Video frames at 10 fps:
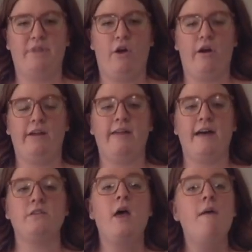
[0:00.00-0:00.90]
All right,
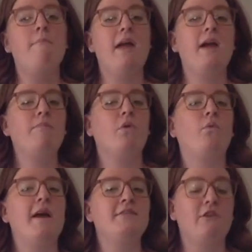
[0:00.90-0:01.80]
class, make up the
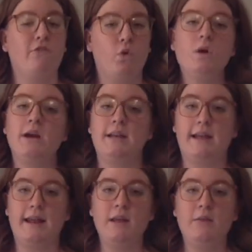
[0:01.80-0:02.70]
rest of your
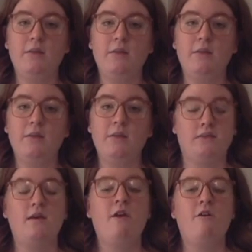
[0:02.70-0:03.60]
kinetic
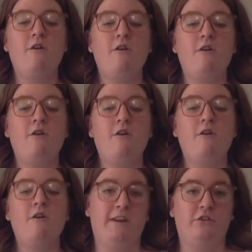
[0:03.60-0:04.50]
movements for your
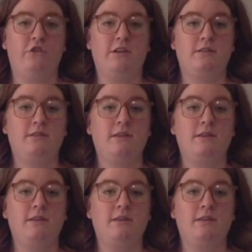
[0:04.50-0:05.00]
definitions.